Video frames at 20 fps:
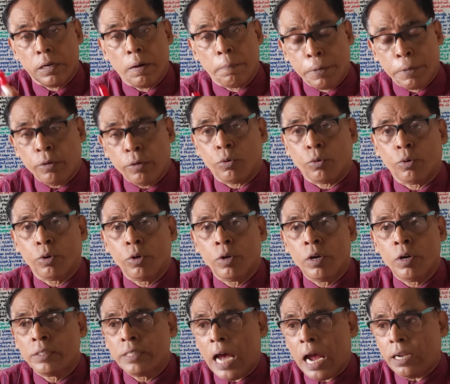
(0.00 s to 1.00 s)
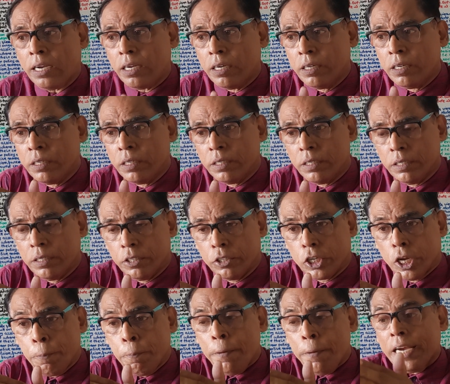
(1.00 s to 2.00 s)
view that
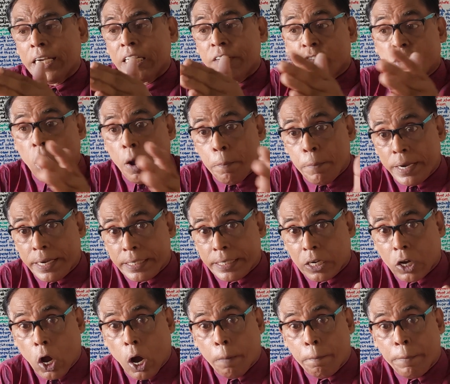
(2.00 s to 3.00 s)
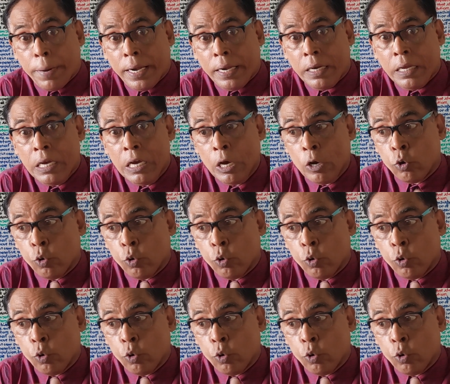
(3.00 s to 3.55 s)
representative government is a government